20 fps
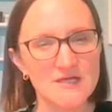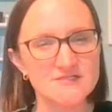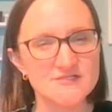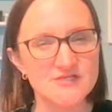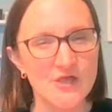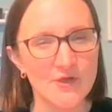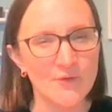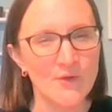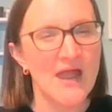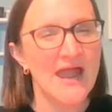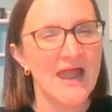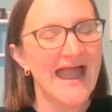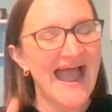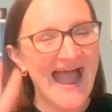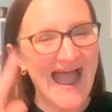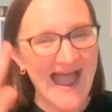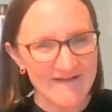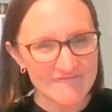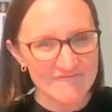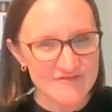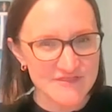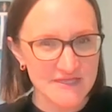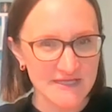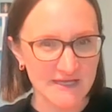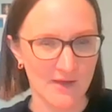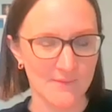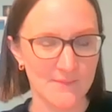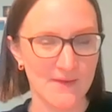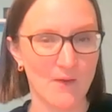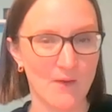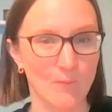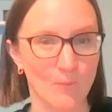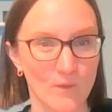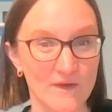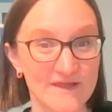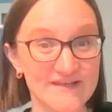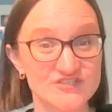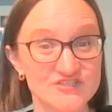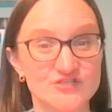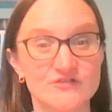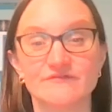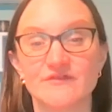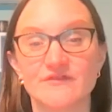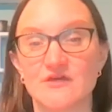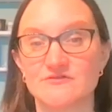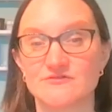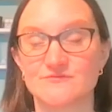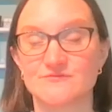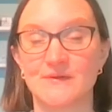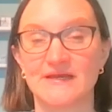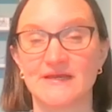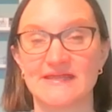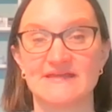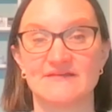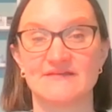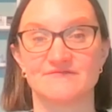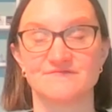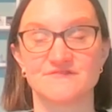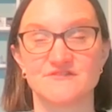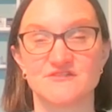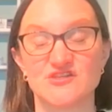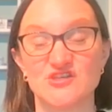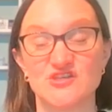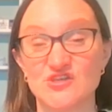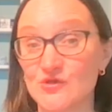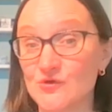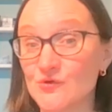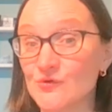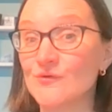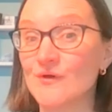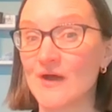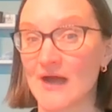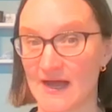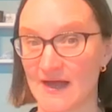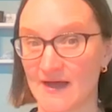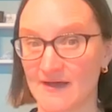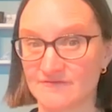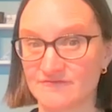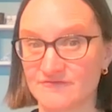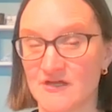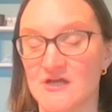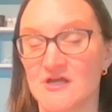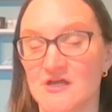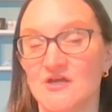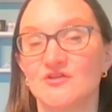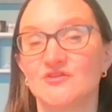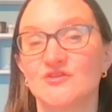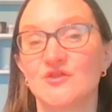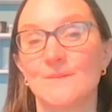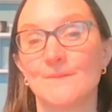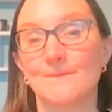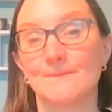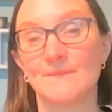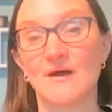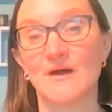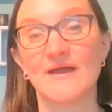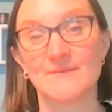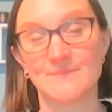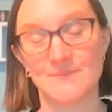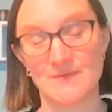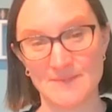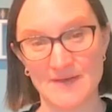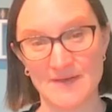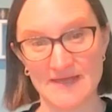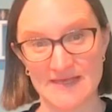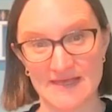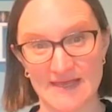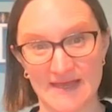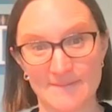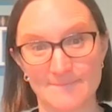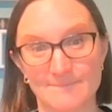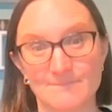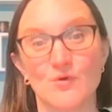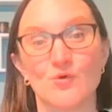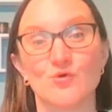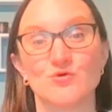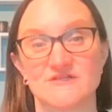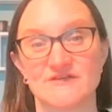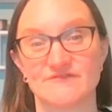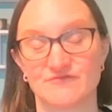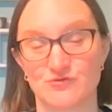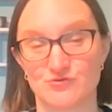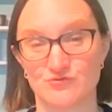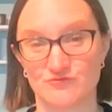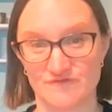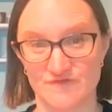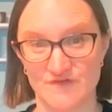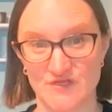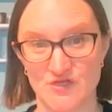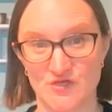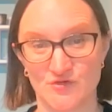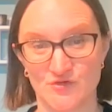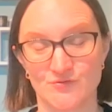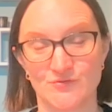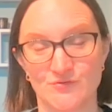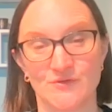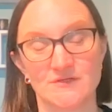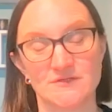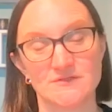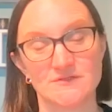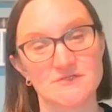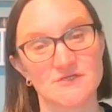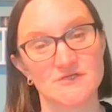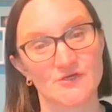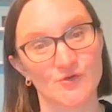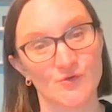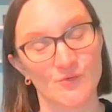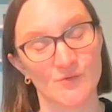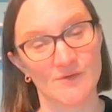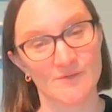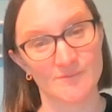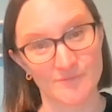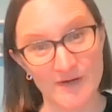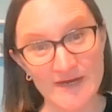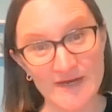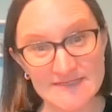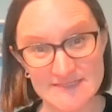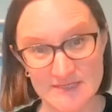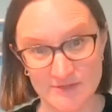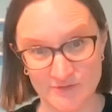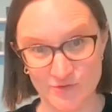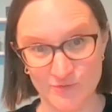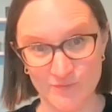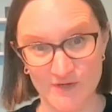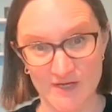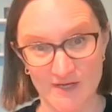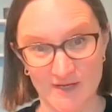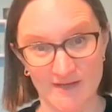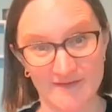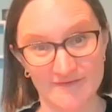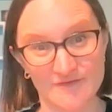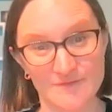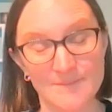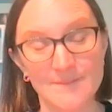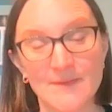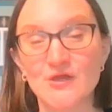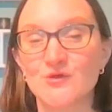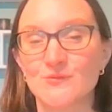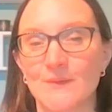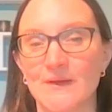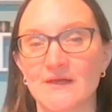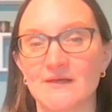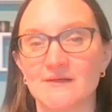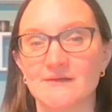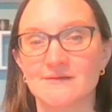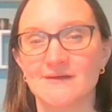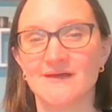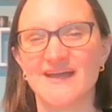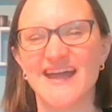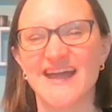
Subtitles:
So have a think about which of those beliefs you have that might be making it more difficult for you to break down your work at the moment.